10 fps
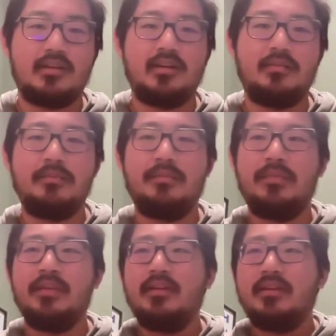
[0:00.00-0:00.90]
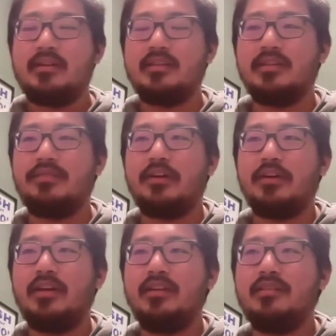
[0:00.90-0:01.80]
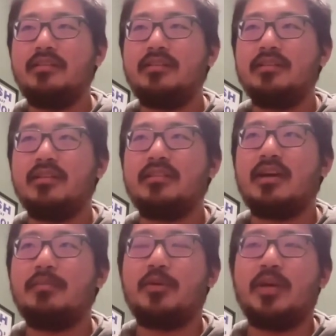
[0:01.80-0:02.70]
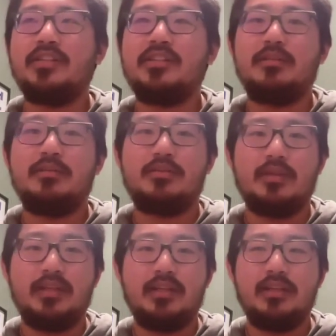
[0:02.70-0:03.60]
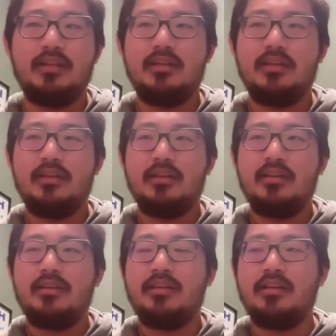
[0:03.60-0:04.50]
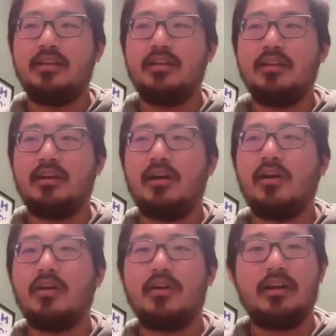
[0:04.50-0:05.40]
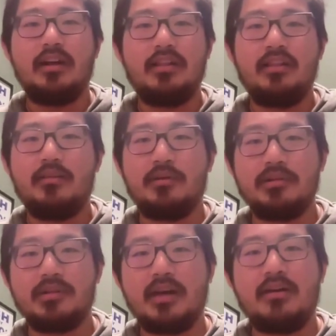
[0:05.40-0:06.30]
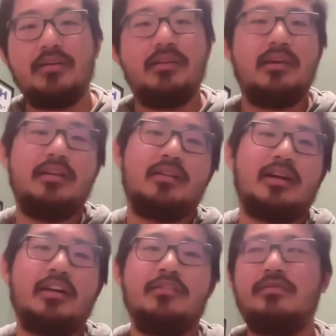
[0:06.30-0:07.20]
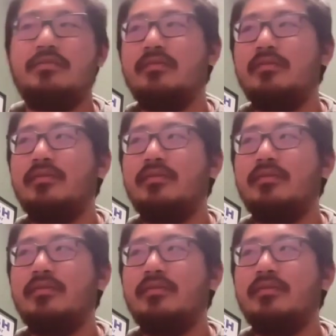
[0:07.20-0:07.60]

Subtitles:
Because if there is a separation between the art and their personality, then it kind of,